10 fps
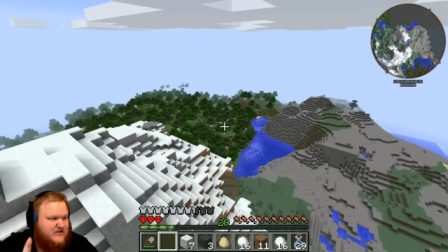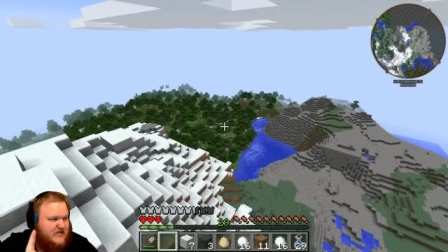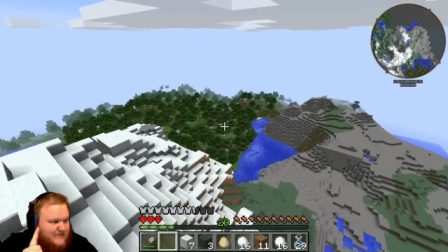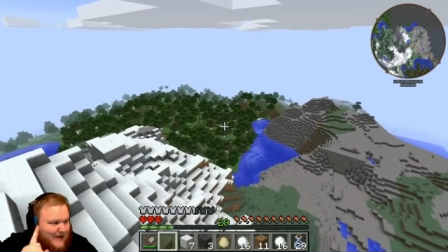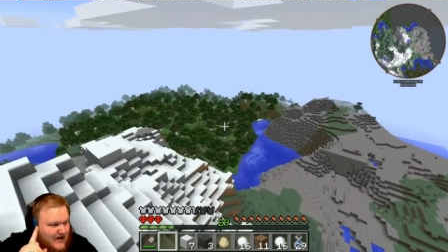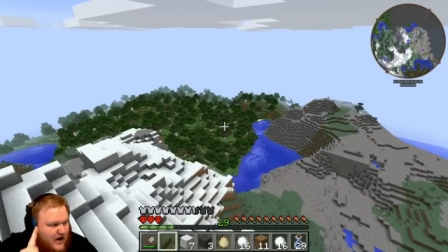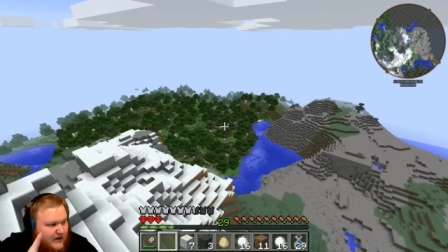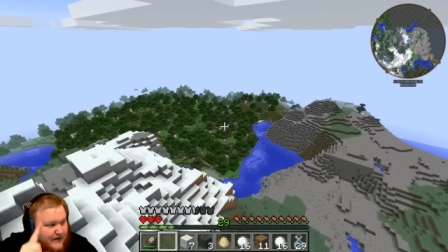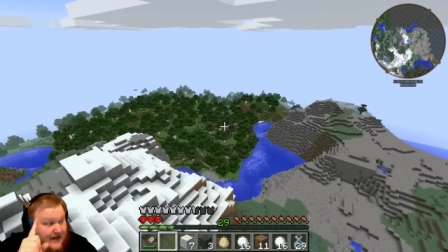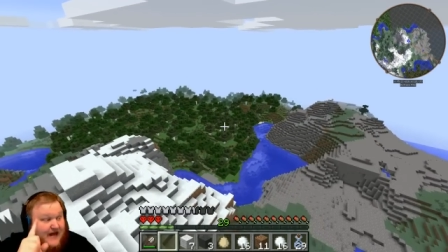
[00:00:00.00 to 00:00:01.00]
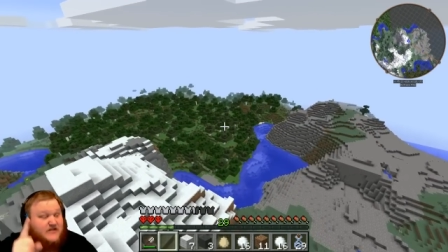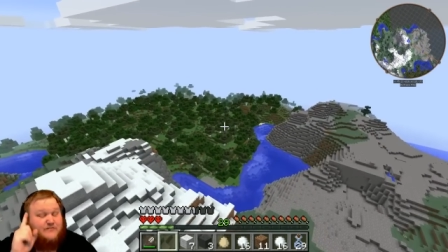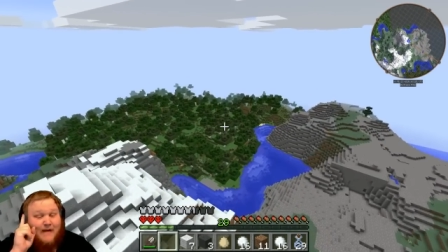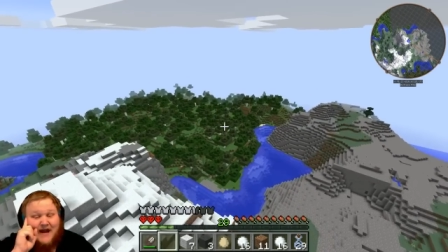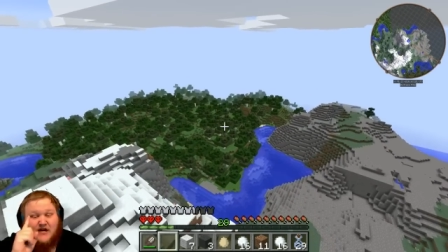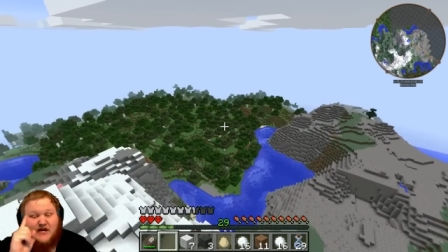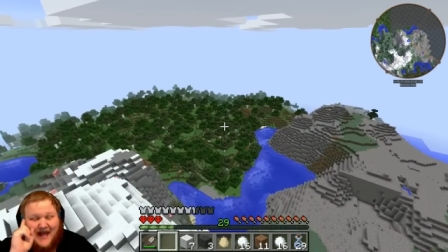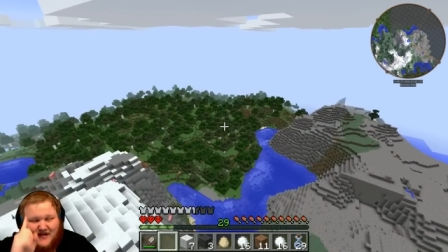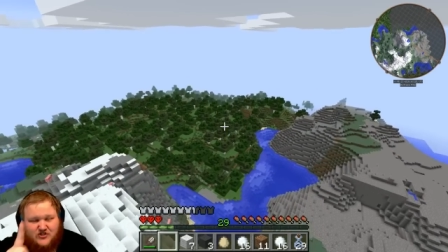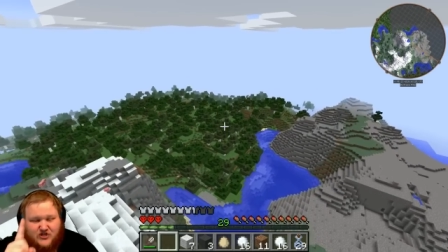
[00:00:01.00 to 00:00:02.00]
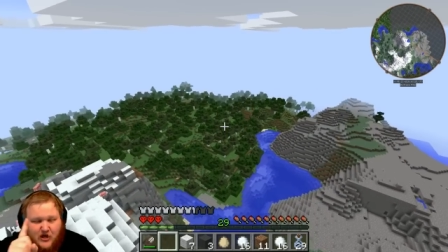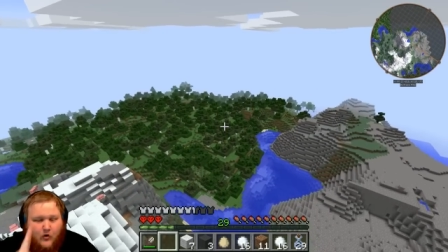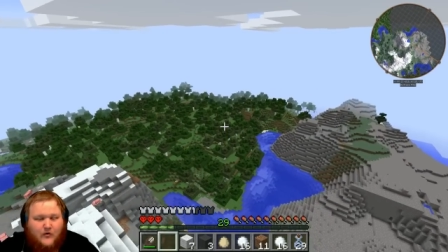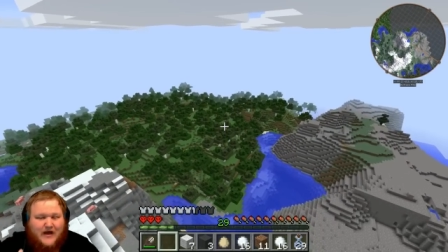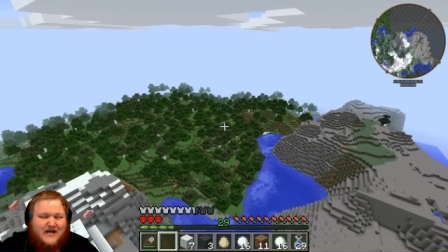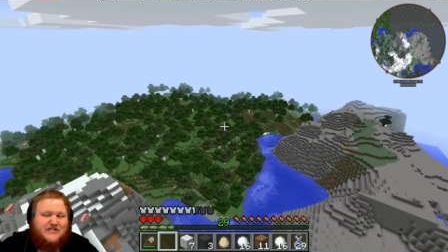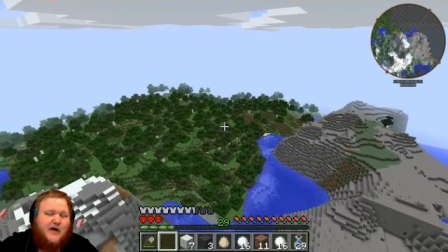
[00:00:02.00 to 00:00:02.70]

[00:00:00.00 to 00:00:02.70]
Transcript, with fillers: That's my nut, and that is my next goal, guys.